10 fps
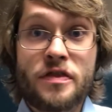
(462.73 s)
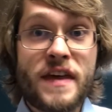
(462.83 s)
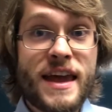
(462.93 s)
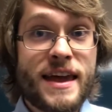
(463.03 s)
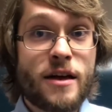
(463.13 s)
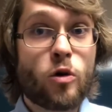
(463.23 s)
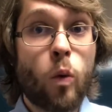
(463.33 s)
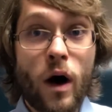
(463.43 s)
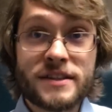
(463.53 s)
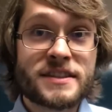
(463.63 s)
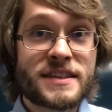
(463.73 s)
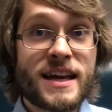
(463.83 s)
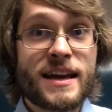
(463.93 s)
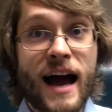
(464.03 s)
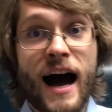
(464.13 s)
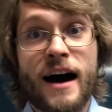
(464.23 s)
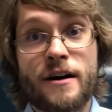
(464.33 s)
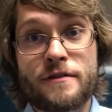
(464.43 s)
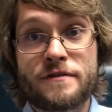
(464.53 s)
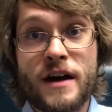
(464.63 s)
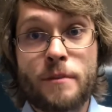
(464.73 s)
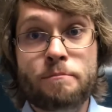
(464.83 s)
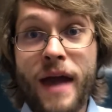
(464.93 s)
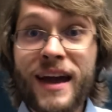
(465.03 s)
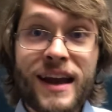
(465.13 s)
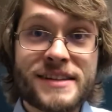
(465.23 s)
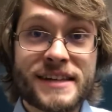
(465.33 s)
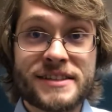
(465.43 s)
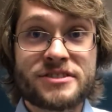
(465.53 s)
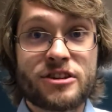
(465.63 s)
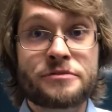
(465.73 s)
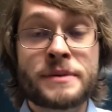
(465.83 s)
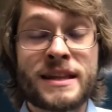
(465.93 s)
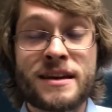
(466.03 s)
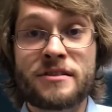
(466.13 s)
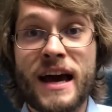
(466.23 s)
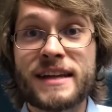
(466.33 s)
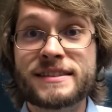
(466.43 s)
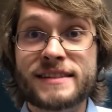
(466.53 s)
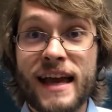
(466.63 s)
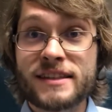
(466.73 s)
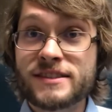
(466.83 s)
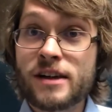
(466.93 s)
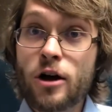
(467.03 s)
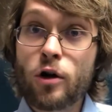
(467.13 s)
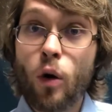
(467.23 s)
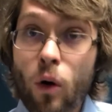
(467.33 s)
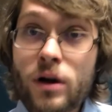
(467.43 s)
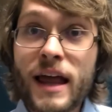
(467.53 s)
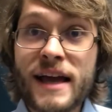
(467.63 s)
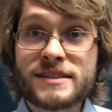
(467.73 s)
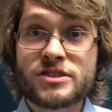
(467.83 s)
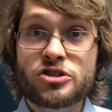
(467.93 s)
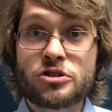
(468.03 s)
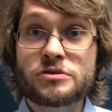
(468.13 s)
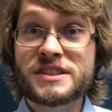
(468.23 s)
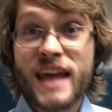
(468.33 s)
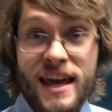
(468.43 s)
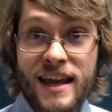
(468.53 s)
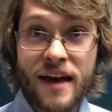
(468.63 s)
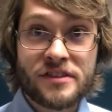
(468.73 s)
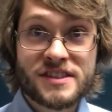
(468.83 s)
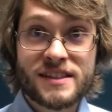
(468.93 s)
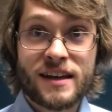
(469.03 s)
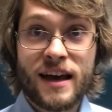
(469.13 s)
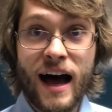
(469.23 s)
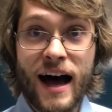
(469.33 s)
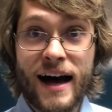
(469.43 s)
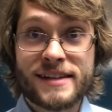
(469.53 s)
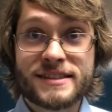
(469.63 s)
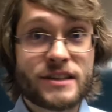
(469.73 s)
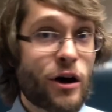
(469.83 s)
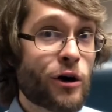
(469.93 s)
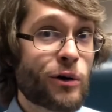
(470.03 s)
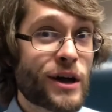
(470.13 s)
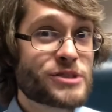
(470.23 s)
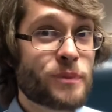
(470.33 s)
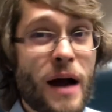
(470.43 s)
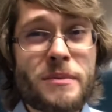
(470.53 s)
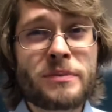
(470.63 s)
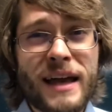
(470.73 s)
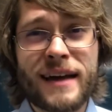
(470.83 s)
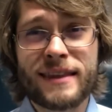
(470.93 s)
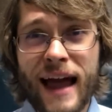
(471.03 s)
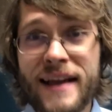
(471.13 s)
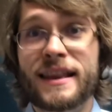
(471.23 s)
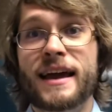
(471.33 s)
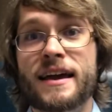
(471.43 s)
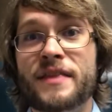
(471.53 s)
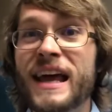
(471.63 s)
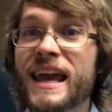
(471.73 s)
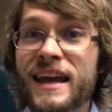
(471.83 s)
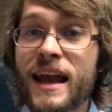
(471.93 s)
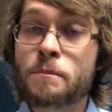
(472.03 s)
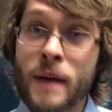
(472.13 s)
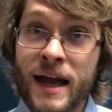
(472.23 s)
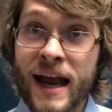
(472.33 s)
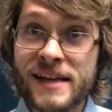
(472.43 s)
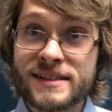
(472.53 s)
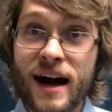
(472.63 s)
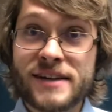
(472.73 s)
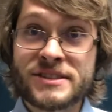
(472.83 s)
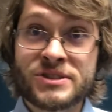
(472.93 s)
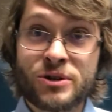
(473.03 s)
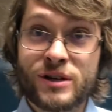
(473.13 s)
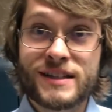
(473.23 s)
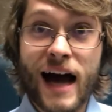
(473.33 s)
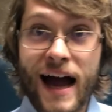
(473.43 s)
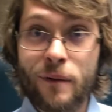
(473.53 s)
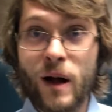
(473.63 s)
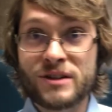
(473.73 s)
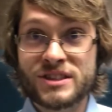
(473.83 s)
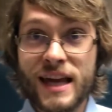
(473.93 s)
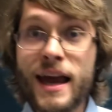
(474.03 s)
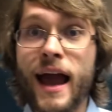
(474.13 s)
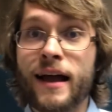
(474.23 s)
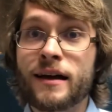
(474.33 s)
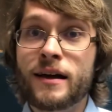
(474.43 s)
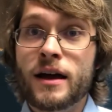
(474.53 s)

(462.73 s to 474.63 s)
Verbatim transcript: the quantity of mayonnaise consumed in the United States correlates to ski deaths. Uh, so it's probably unlikely that eating mayonnaise causes you to die while skiing,